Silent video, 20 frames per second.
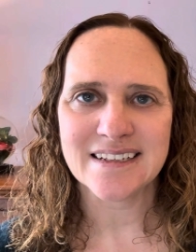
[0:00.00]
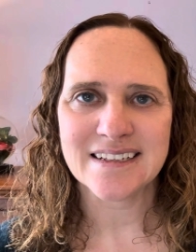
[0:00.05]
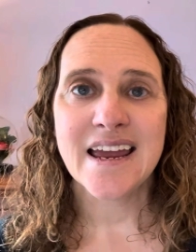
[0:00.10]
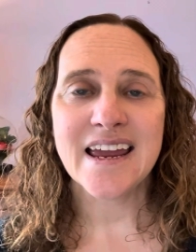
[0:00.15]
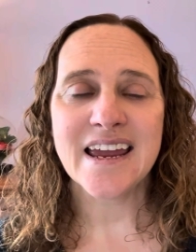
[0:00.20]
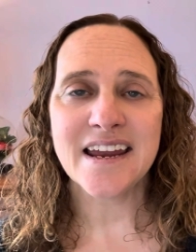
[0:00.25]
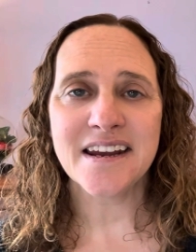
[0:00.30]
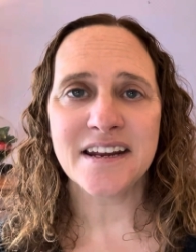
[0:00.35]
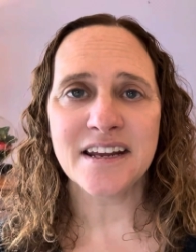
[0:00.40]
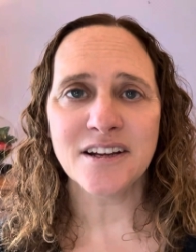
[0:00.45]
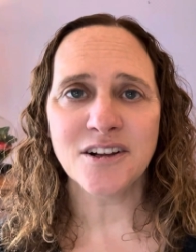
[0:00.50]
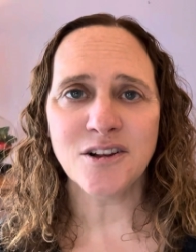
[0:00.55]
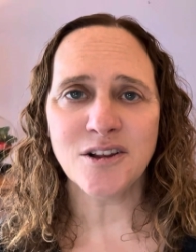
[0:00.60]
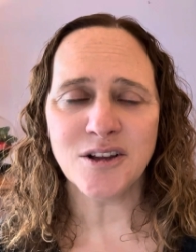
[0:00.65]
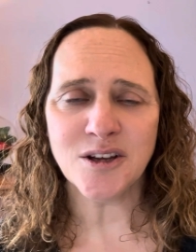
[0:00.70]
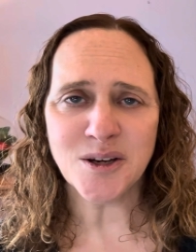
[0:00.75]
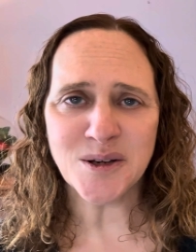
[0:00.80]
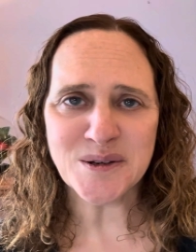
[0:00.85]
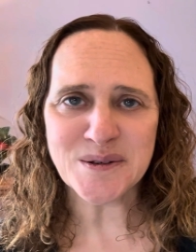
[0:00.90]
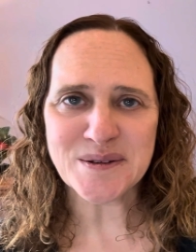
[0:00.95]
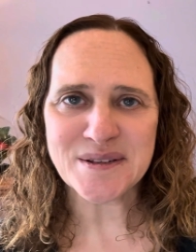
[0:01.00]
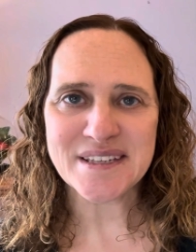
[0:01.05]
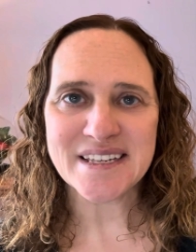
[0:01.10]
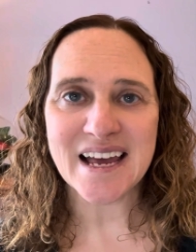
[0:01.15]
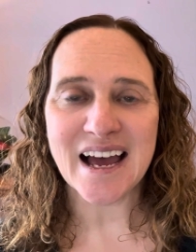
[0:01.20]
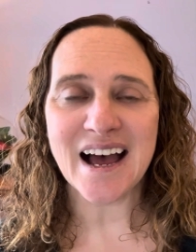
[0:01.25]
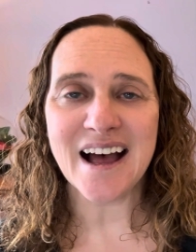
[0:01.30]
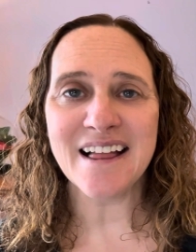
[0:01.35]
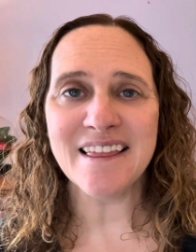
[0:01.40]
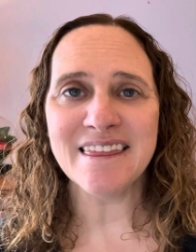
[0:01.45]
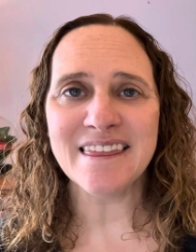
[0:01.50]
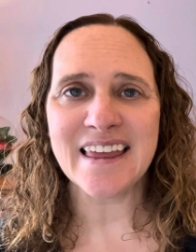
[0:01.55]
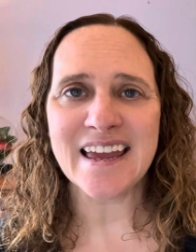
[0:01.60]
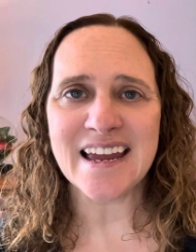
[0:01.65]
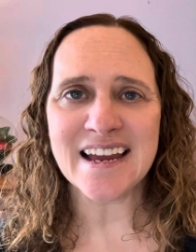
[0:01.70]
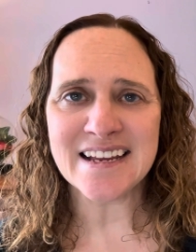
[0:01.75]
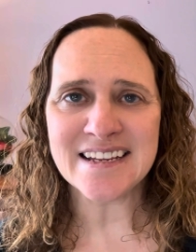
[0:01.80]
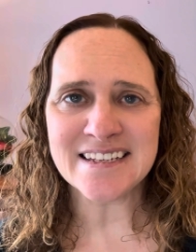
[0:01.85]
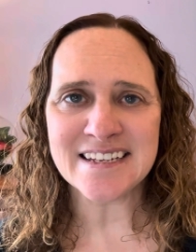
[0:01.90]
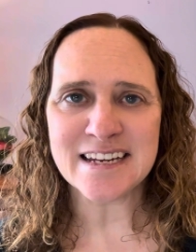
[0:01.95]
It includes a
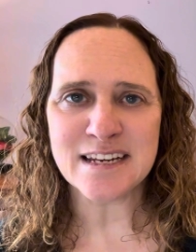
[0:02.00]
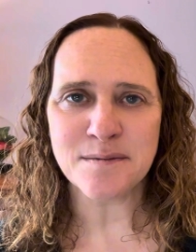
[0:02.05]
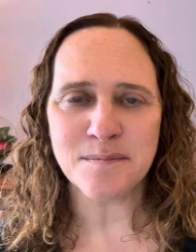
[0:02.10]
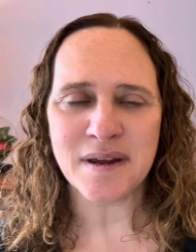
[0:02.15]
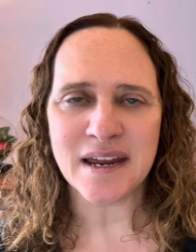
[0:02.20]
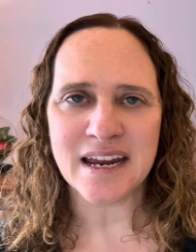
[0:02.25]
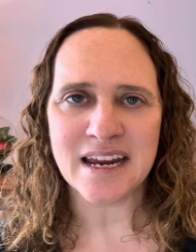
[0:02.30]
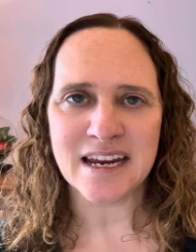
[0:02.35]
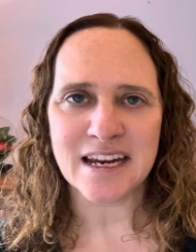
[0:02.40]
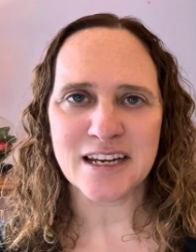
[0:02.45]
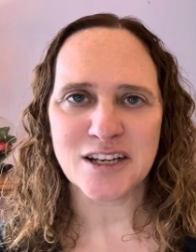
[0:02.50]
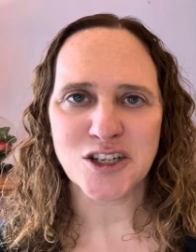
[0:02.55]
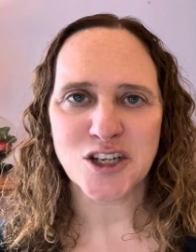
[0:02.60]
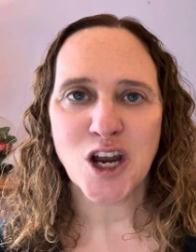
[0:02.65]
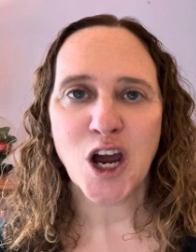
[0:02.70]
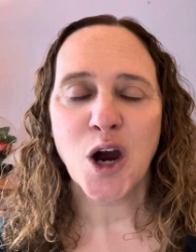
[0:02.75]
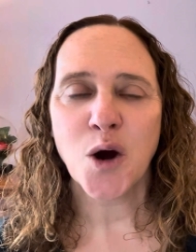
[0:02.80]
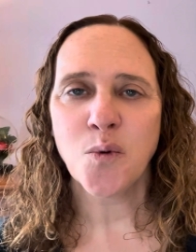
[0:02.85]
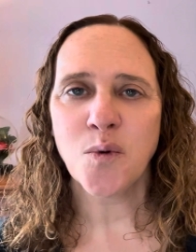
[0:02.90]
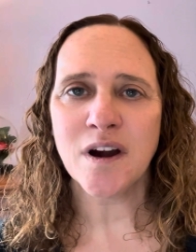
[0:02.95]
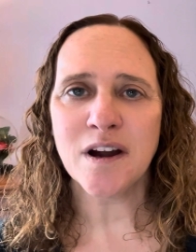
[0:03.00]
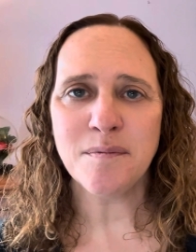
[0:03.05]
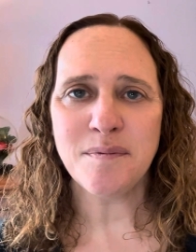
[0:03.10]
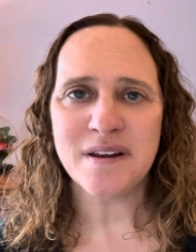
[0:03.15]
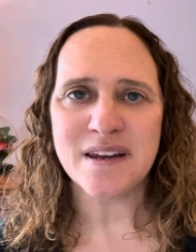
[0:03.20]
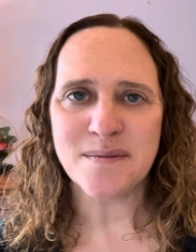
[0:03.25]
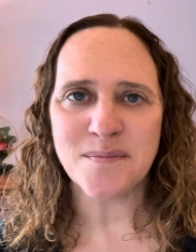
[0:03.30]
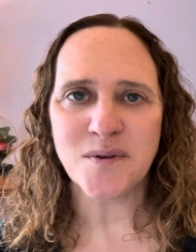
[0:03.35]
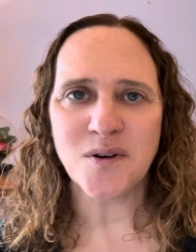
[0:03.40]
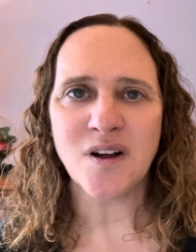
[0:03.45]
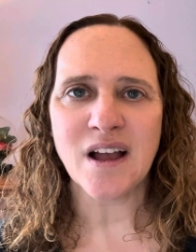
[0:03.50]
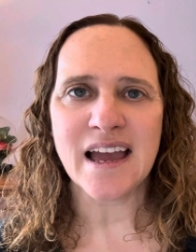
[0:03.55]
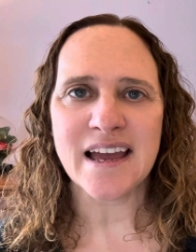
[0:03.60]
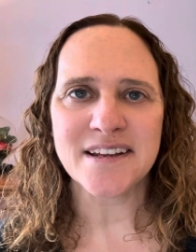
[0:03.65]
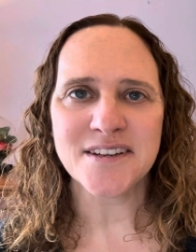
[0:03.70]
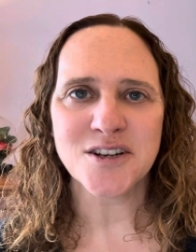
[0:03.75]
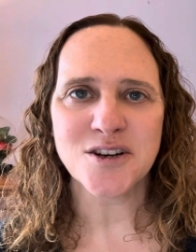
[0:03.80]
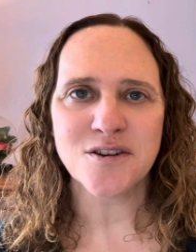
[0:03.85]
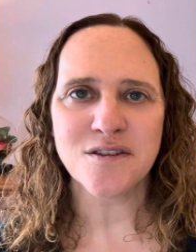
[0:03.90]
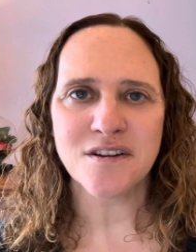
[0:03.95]
landing page where people
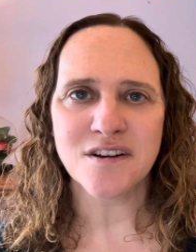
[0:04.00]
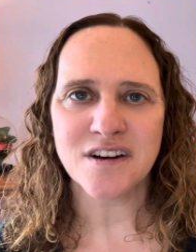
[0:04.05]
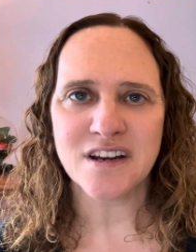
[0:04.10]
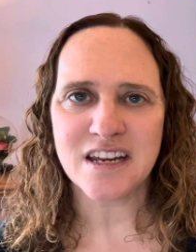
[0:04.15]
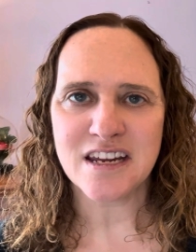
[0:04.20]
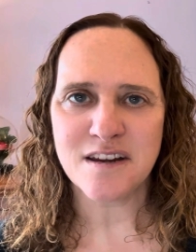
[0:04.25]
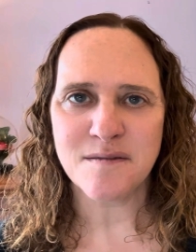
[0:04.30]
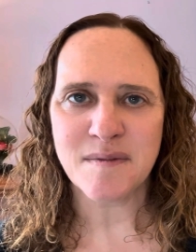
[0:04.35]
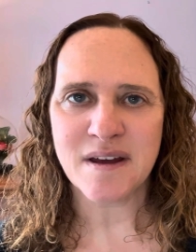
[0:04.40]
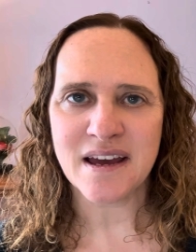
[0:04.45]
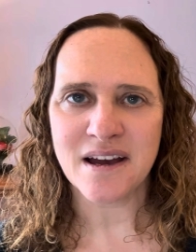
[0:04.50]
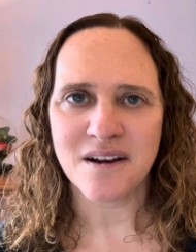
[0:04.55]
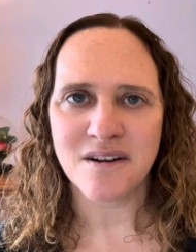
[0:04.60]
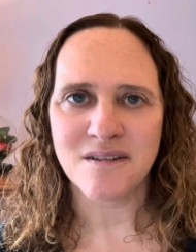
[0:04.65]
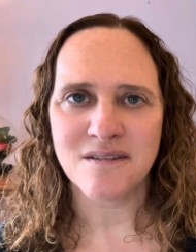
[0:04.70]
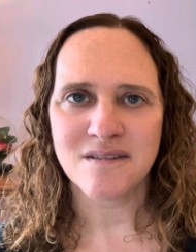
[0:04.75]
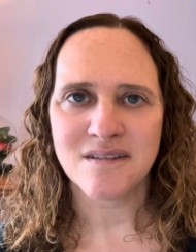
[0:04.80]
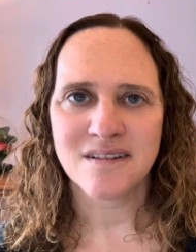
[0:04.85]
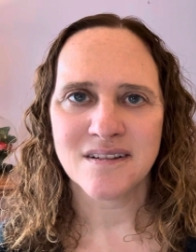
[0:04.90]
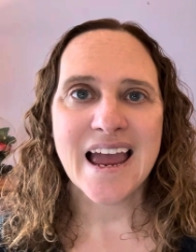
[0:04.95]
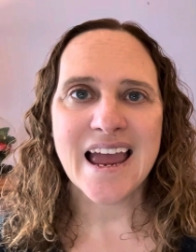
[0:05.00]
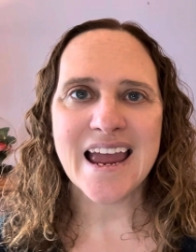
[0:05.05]
enter their email,